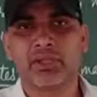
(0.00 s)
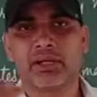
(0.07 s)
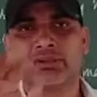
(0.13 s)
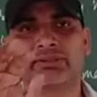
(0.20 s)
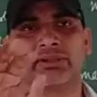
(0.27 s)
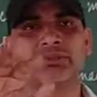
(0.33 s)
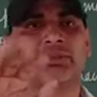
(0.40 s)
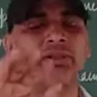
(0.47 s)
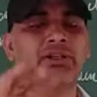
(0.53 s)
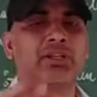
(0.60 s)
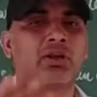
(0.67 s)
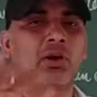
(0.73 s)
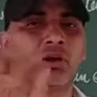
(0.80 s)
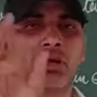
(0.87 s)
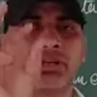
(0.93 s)
that is the
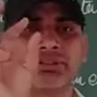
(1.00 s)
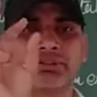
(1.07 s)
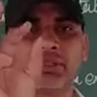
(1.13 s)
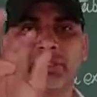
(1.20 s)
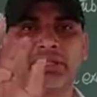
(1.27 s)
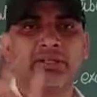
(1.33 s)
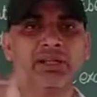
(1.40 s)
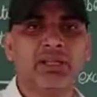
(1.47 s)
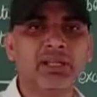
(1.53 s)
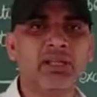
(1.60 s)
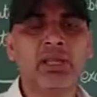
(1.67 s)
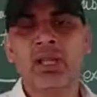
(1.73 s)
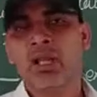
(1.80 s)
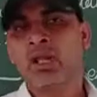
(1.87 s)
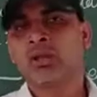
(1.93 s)
excretory organ is the
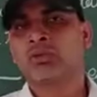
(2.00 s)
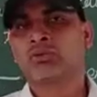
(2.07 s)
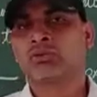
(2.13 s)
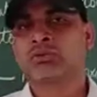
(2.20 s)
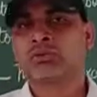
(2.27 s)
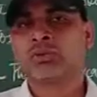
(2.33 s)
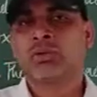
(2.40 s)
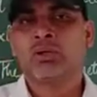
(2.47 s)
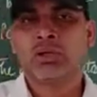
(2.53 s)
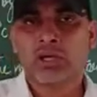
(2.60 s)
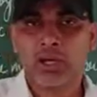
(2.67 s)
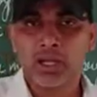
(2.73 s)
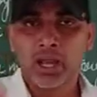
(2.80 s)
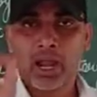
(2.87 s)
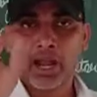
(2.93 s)
kidney,
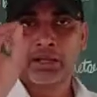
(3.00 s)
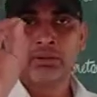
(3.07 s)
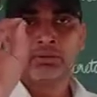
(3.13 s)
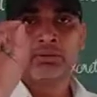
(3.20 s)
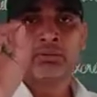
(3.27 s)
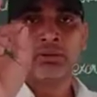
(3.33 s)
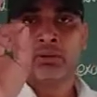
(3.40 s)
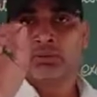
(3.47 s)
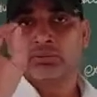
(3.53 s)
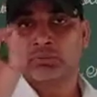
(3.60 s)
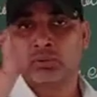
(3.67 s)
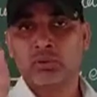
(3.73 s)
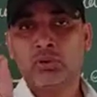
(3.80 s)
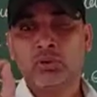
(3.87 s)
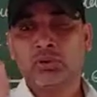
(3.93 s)
and
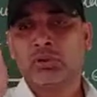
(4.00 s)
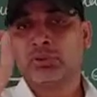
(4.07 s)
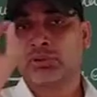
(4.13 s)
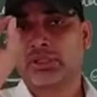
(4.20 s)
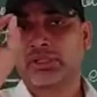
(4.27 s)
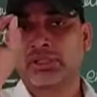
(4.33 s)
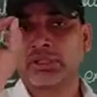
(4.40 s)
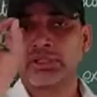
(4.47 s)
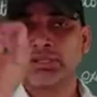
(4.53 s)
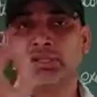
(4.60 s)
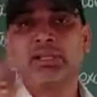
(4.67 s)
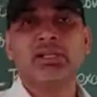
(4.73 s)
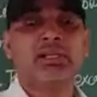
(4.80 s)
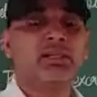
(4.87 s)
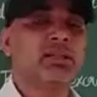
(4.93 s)
so the
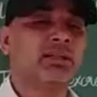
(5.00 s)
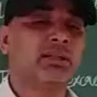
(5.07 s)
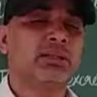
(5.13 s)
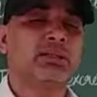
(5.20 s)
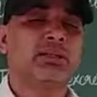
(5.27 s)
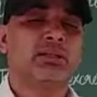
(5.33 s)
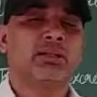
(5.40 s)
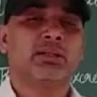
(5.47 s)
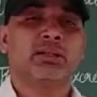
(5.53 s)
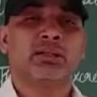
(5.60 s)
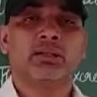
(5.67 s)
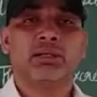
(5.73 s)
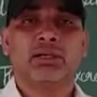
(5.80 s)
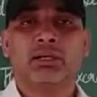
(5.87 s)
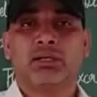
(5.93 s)
kidney
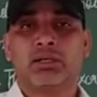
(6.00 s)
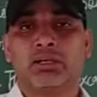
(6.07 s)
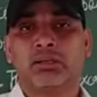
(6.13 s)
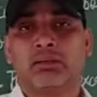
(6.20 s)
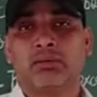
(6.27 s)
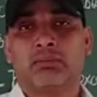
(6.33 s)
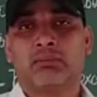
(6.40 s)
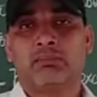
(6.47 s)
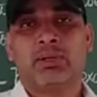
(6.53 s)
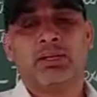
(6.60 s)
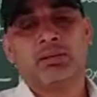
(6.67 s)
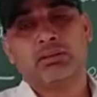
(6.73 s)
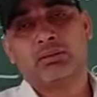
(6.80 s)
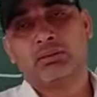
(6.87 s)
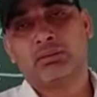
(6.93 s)

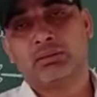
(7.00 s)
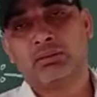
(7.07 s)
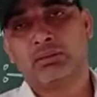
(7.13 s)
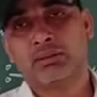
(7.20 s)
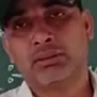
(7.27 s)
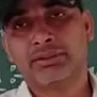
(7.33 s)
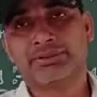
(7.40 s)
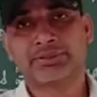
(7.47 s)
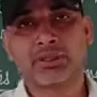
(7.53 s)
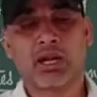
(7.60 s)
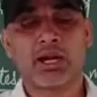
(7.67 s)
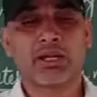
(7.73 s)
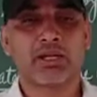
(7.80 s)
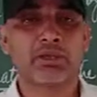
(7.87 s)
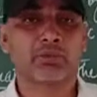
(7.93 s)
will
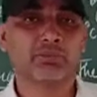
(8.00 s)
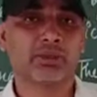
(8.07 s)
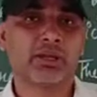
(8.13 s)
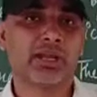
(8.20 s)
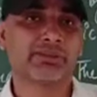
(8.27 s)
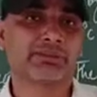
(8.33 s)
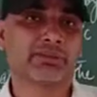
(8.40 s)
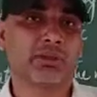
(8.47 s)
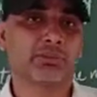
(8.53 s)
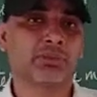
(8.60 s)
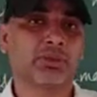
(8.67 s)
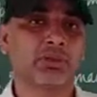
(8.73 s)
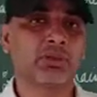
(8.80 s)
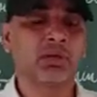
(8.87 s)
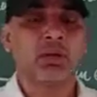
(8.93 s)
start into the next
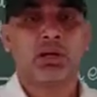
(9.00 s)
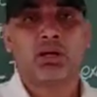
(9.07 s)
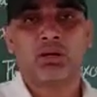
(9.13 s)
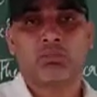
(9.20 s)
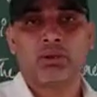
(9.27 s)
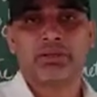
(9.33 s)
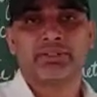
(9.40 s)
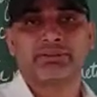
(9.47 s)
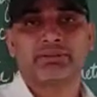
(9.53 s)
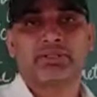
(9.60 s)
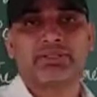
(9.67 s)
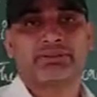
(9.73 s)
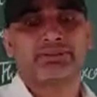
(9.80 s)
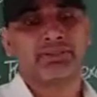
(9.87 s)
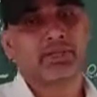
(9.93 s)
chapter. What is
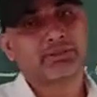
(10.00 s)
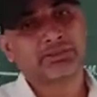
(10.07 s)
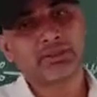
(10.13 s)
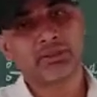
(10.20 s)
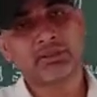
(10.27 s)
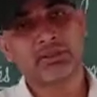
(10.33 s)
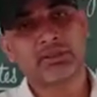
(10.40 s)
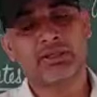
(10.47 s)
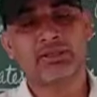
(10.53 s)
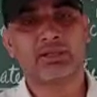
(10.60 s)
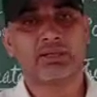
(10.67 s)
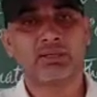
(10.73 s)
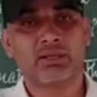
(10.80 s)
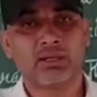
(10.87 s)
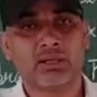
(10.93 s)
the structure,
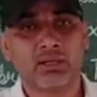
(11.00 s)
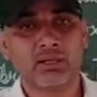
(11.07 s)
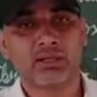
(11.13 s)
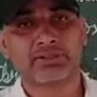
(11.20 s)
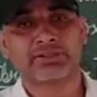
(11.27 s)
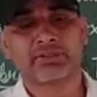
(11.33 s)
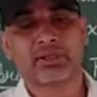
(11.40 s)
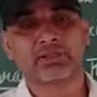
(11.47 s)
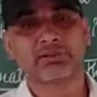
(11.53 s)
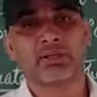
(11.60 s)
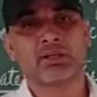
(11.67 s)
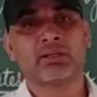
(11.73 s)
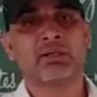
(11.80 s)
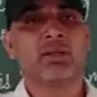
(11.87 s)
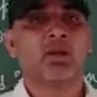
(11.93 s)
internal
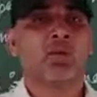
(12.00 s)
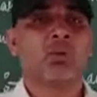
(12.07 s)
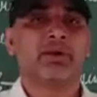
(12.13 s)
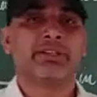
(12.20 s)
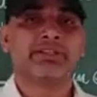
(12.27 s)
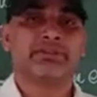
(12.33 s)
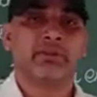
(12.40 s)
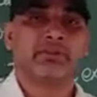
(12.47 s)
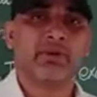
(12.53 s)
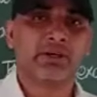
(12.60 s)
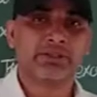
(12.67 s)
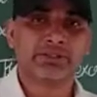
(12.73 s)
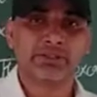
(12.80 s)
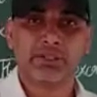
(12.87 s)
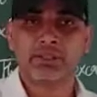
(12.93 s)
structure, what is the
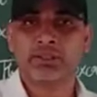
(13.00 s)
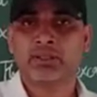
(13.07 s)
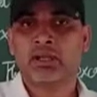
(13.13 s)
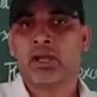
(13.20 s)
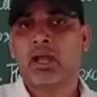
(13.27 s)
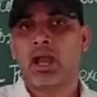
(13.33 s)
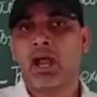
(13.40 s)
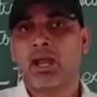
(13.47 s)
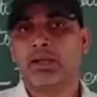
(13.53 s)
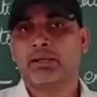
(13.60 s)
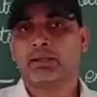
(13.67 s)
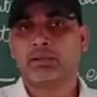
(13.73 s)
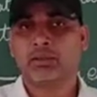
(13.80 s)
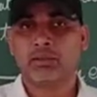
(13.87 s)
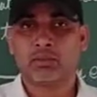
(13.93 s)
function,
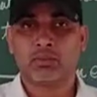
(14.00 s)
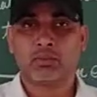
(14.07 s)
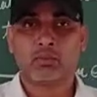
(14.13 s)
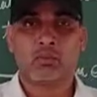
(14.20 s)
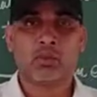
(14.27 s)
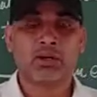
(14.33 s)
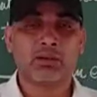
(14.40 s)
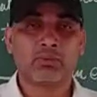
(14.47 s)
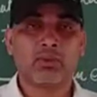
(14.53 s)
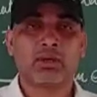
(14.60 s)
and what